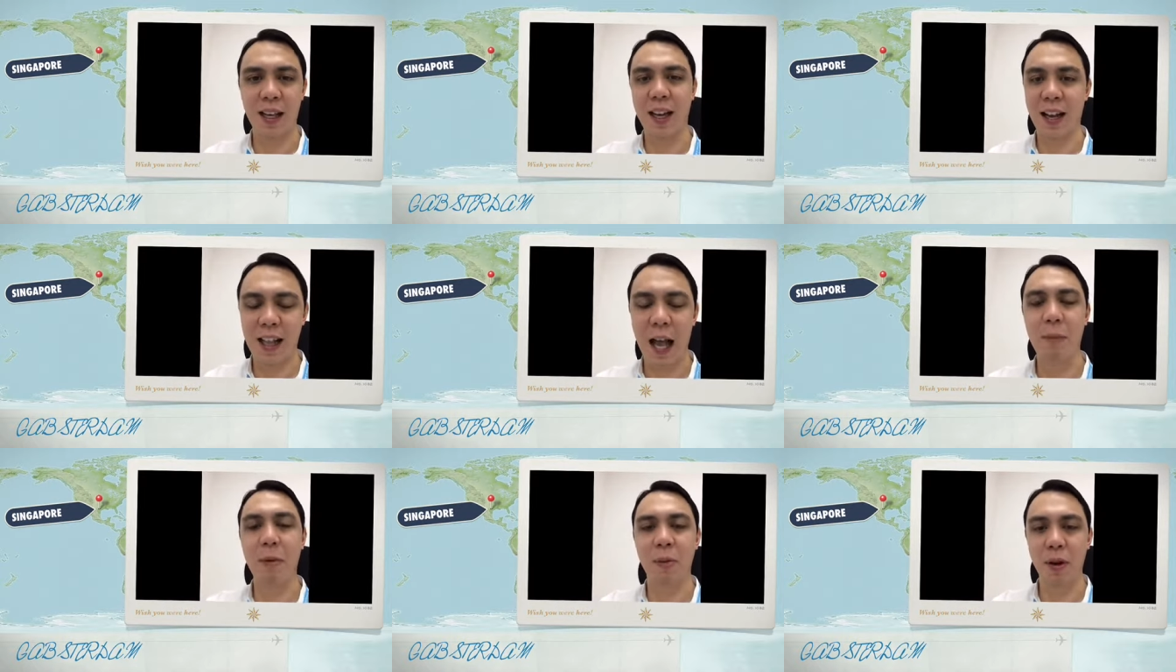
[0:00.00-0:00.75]
Again,
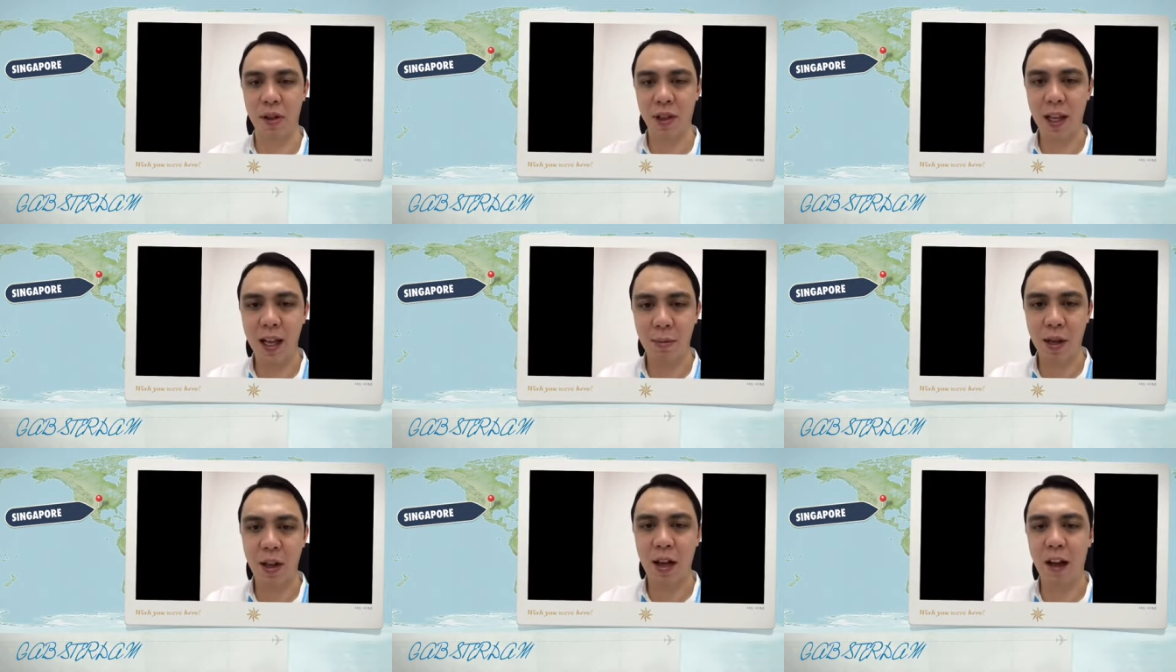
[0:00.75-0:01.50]
happy birthday and
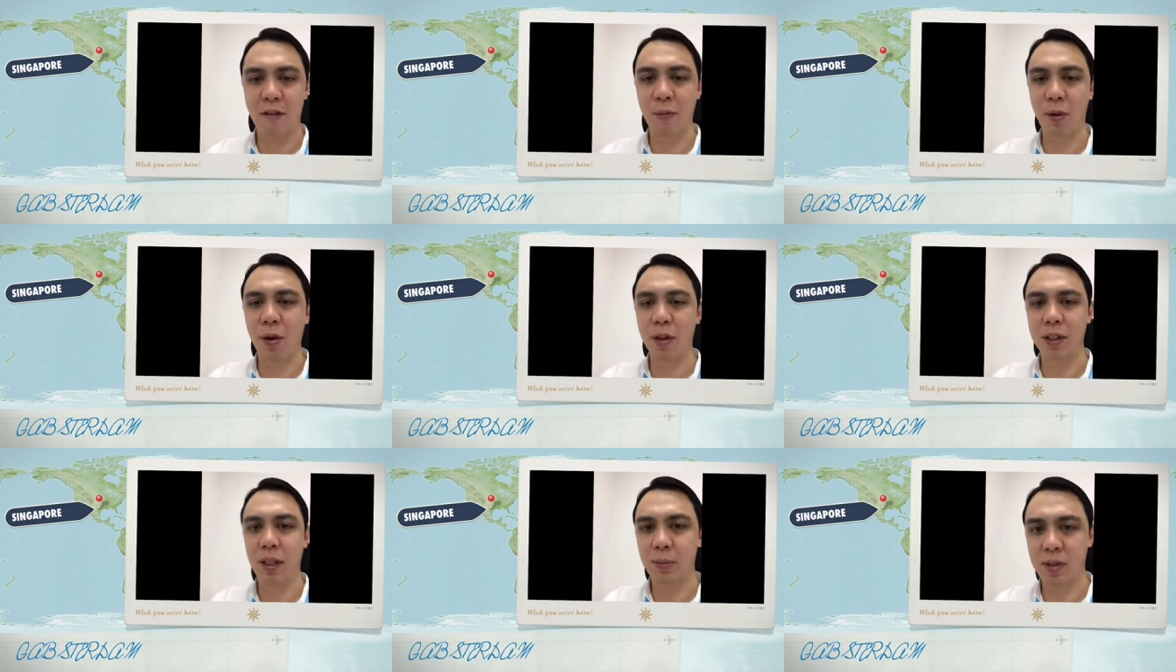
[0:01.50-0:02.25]
may you have more
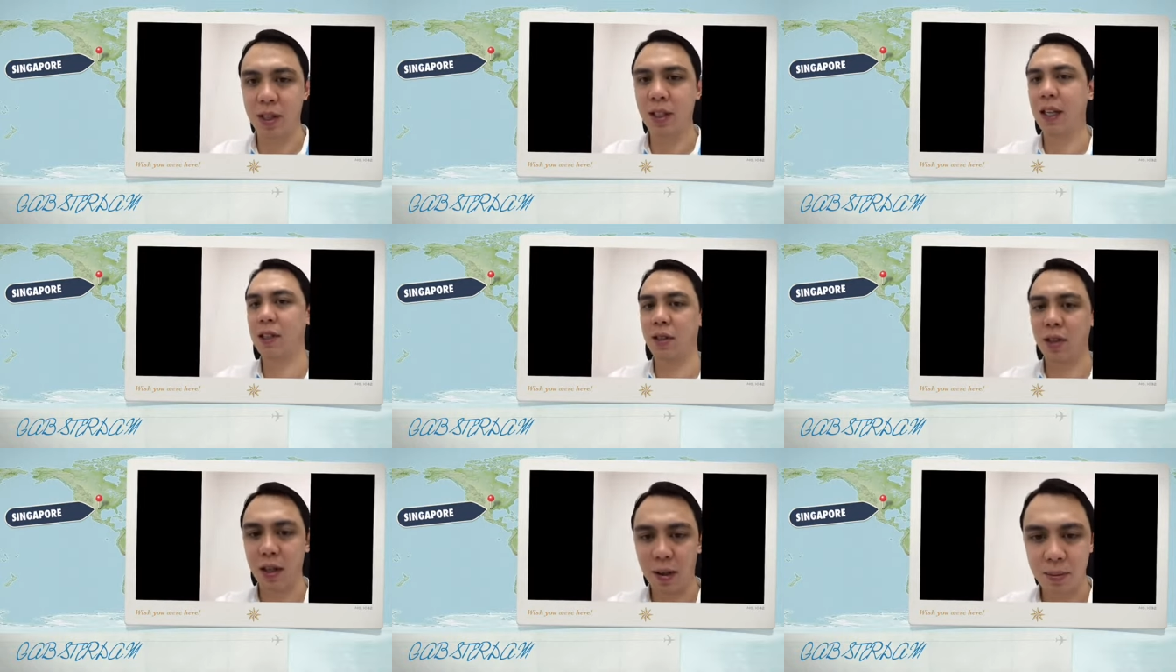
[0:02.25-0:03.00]
tipsy days to
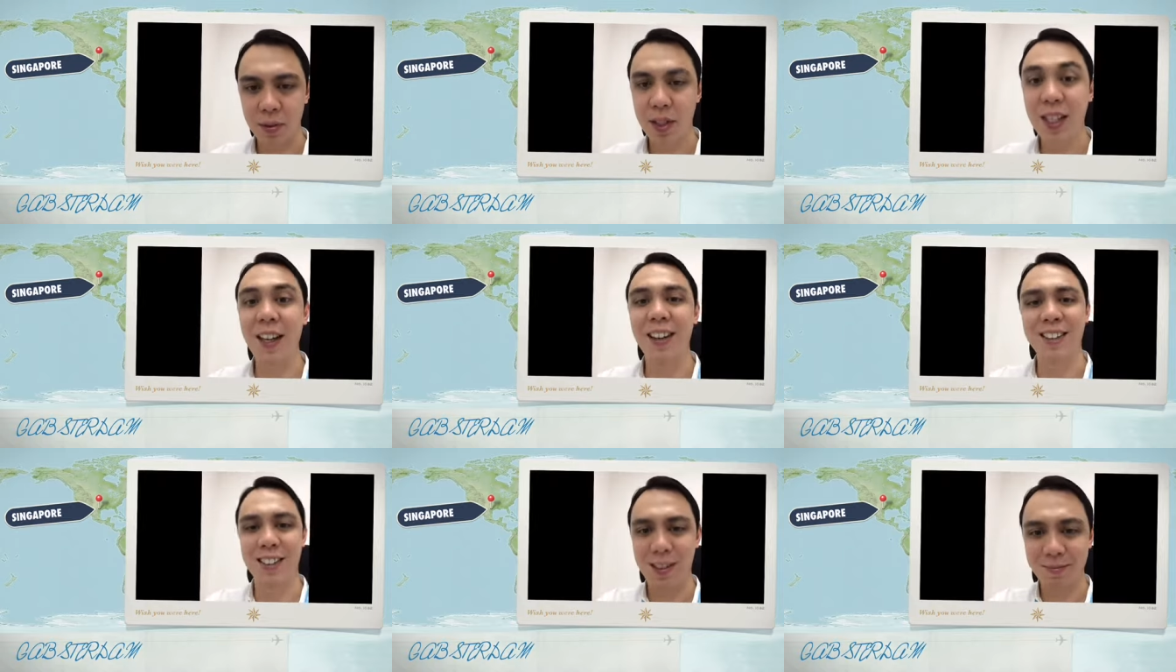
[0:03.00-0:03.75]
come.
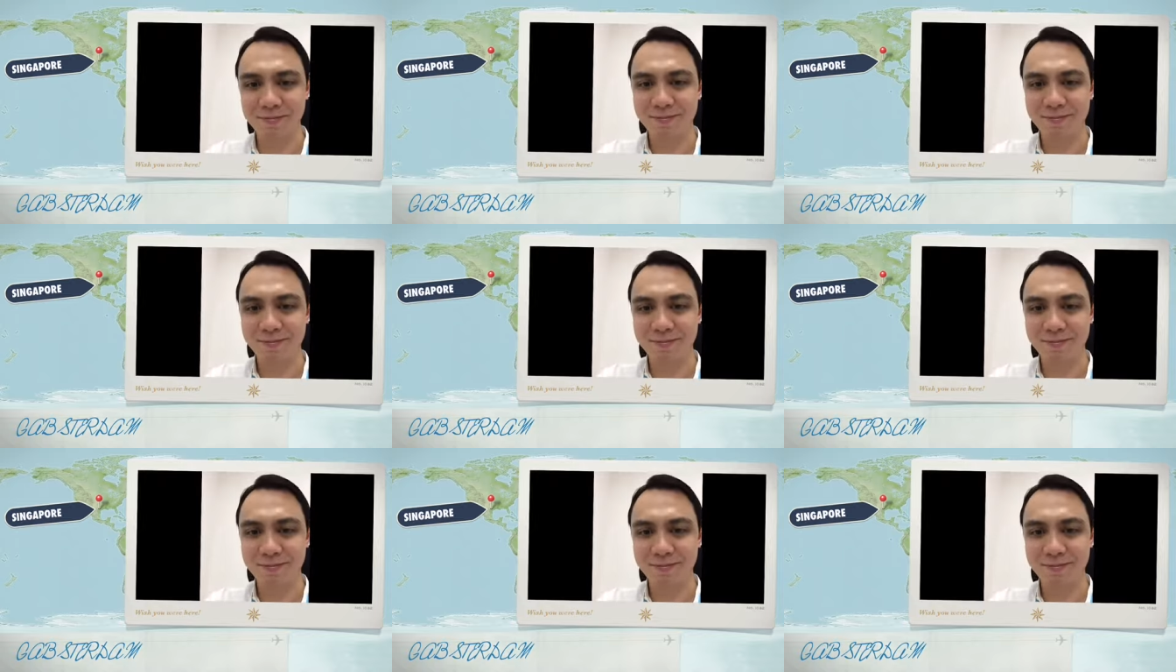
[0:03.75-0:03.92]
Cheers!